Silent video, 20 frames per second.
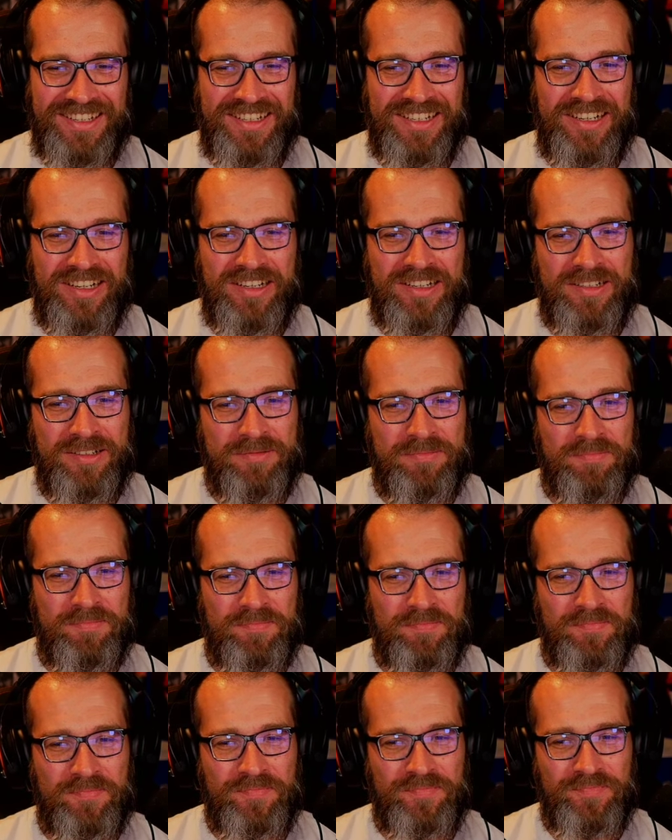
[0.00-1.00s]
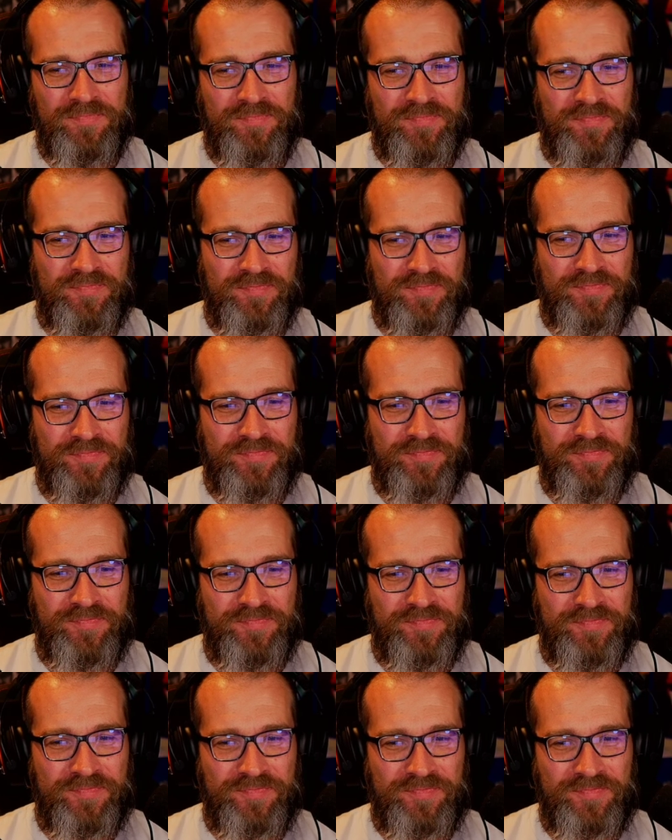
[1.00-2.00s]

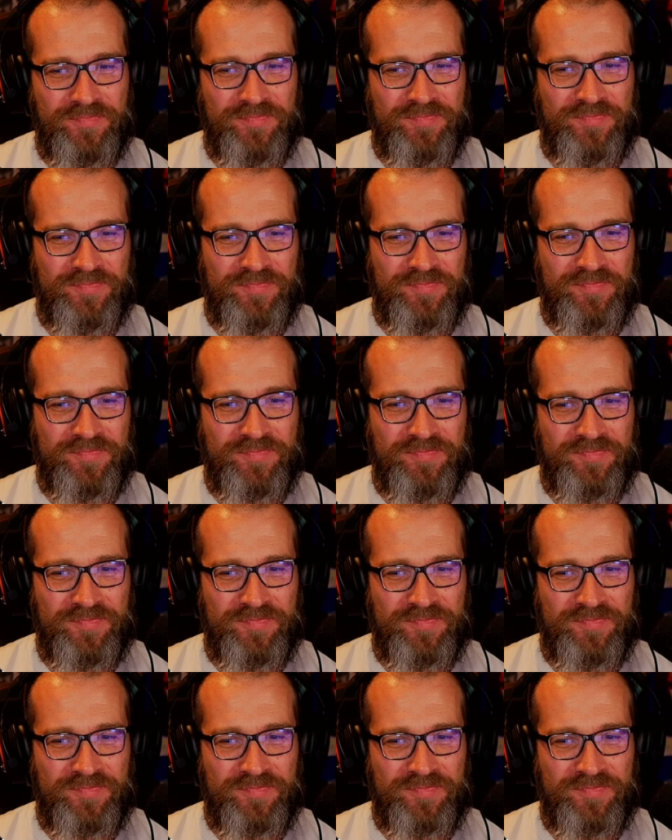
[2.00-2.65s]
The person shown says nothing.